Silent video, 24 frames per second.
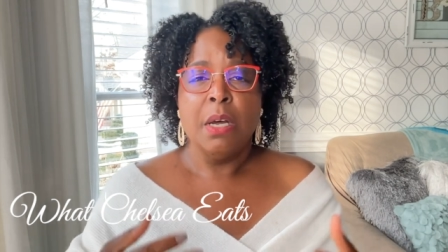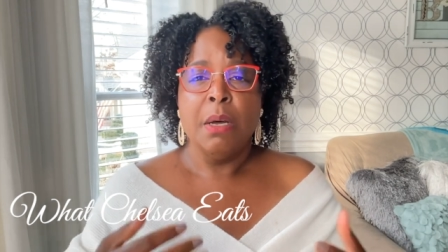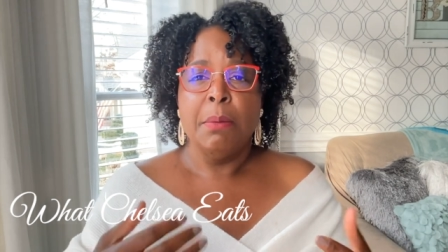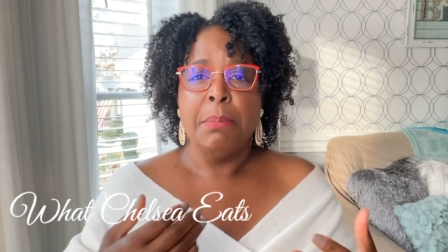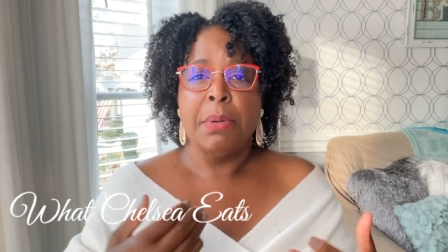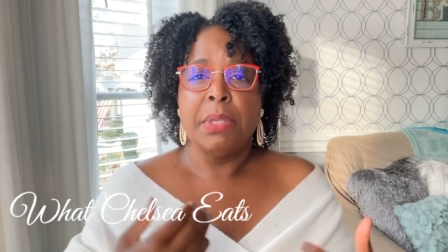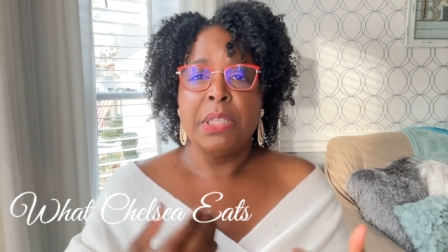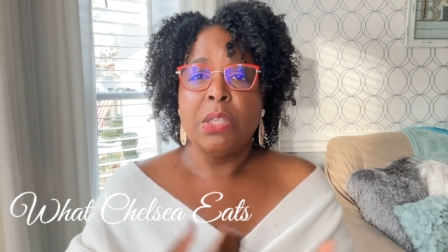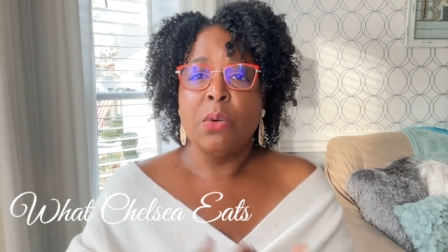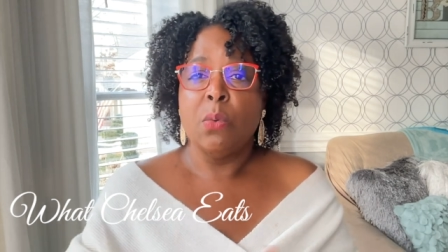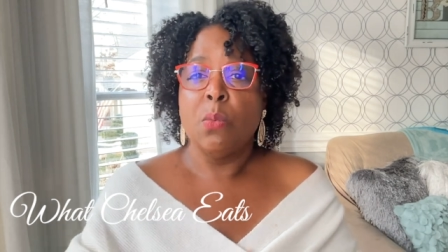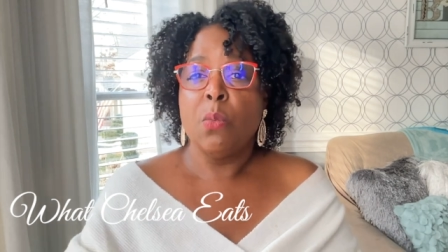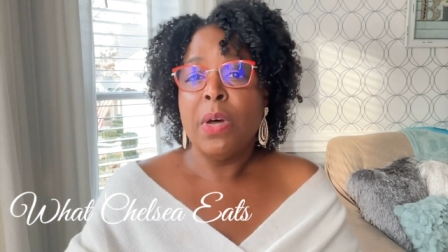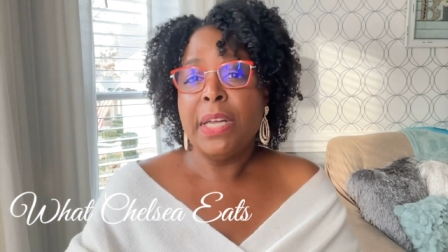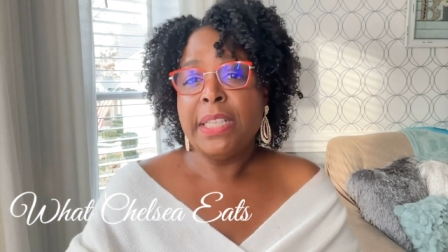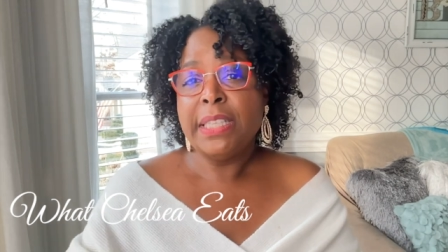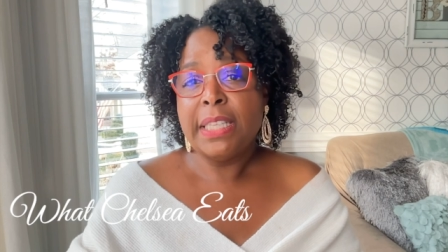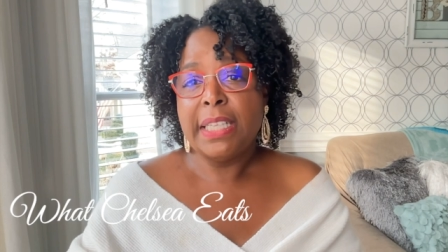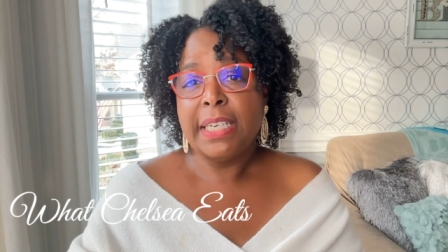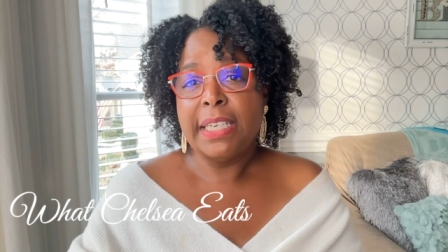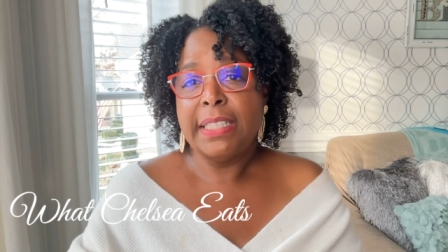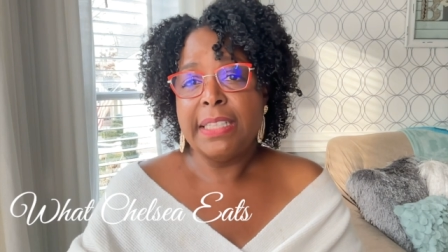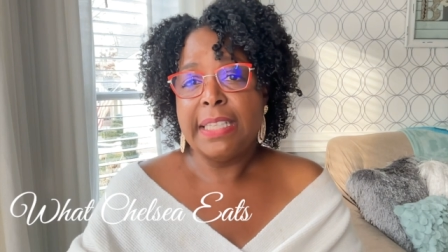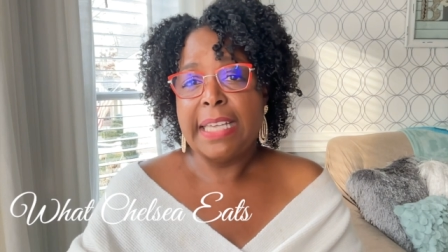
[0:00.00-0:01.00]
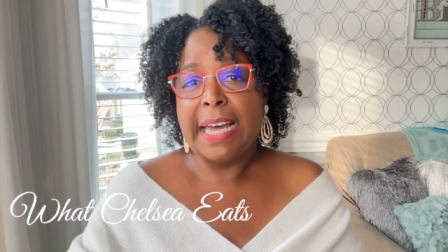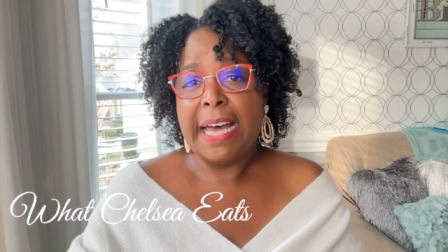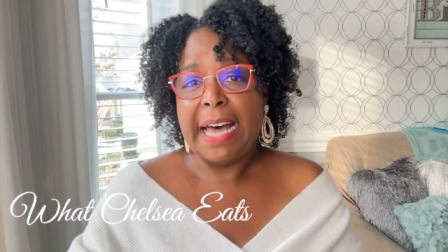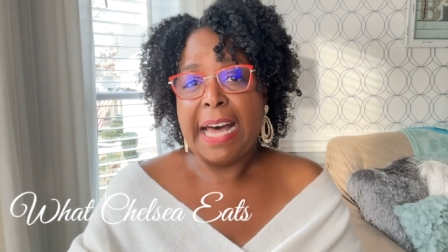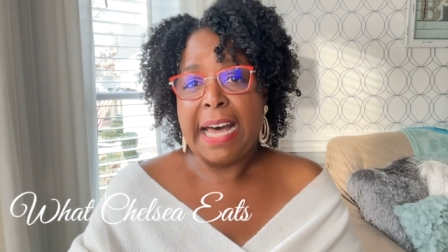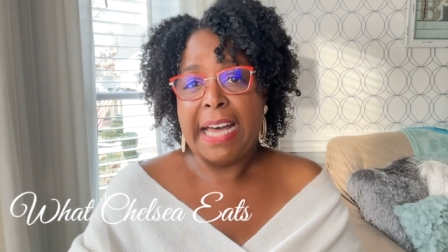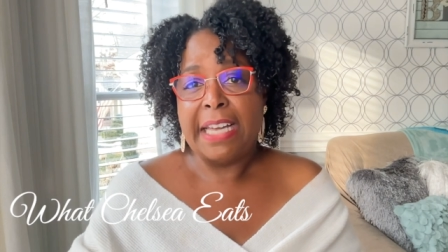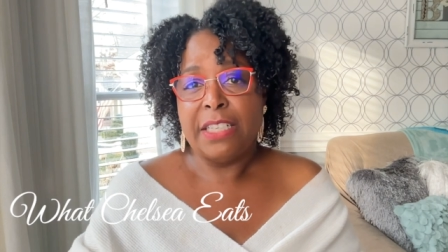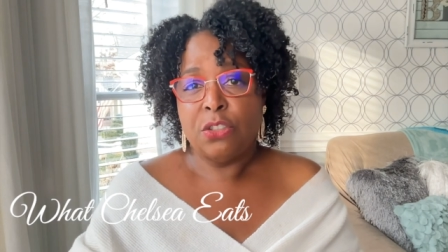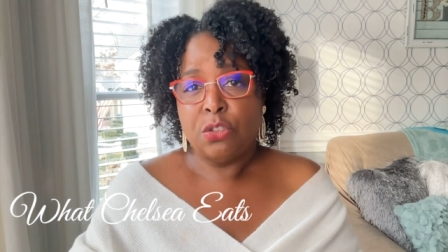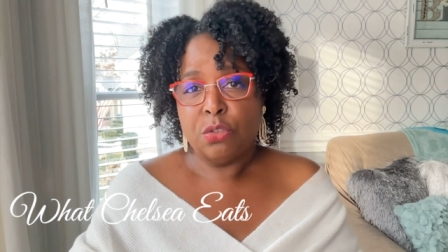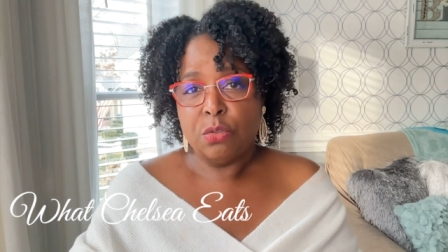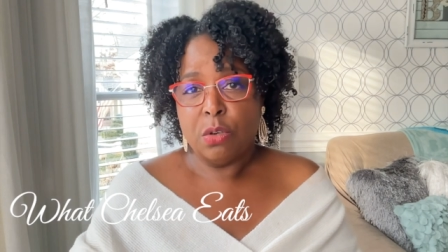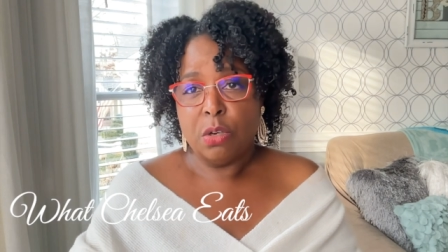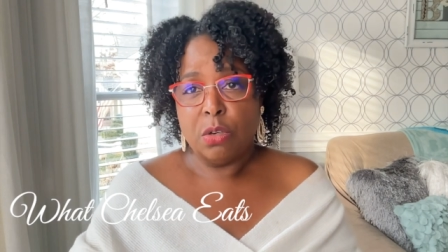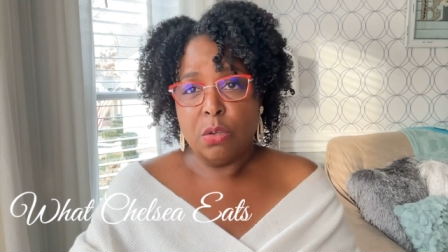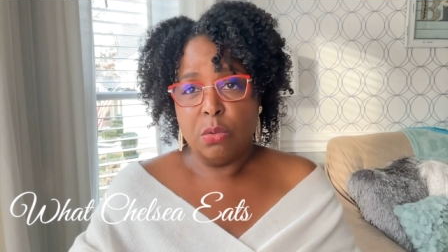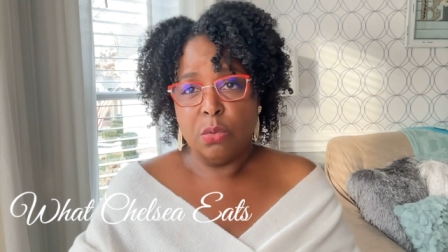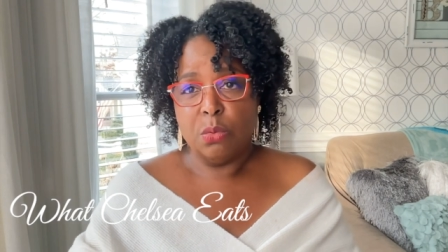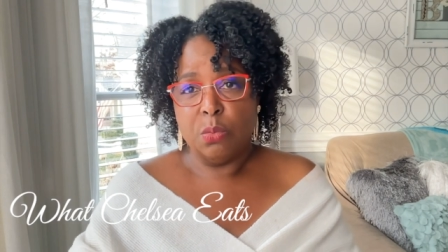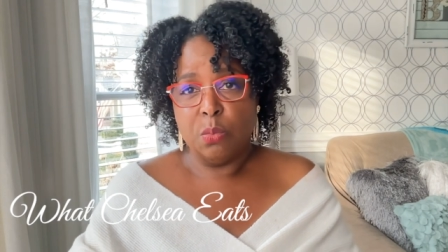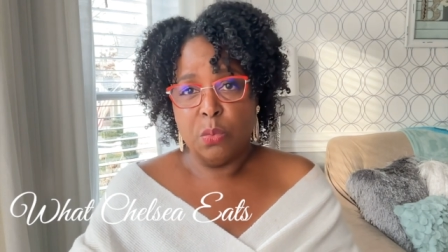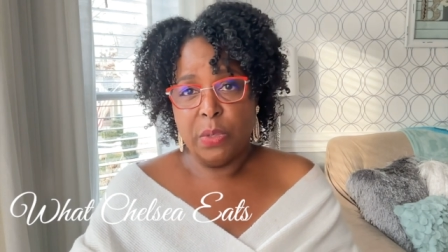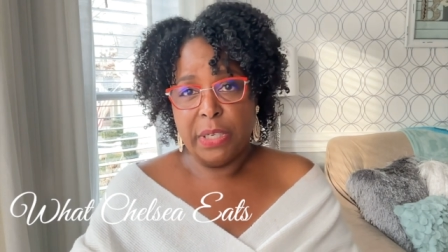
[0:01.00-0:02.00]
But the one thing that I
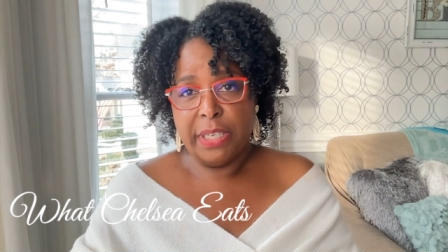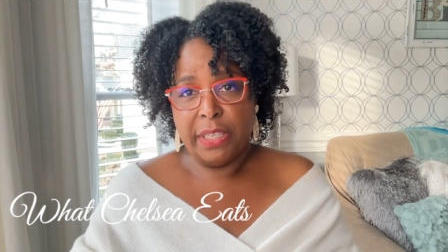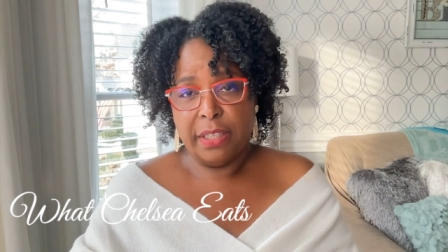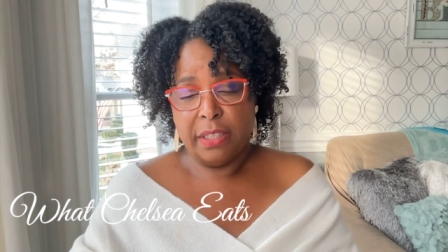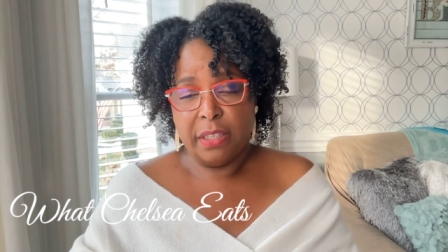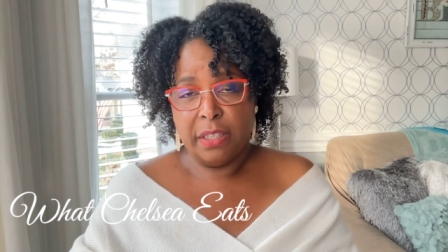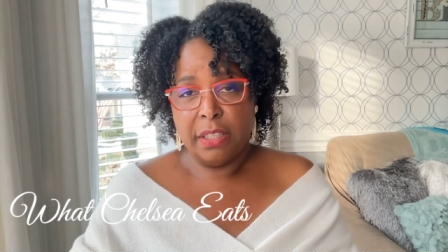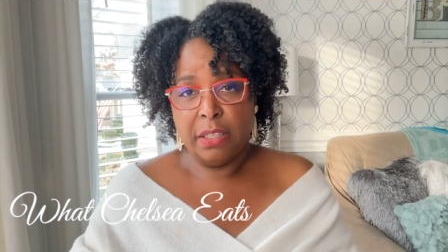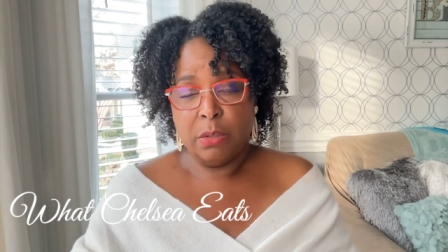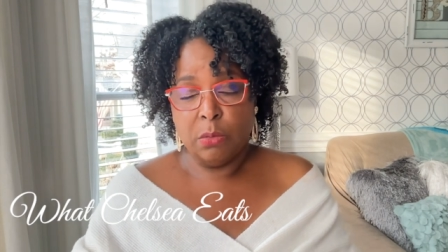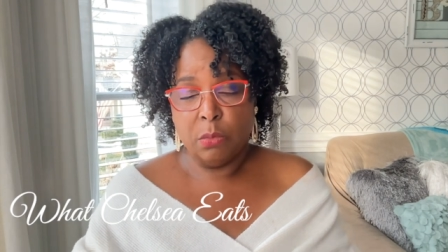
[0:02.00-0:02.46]
struggled with,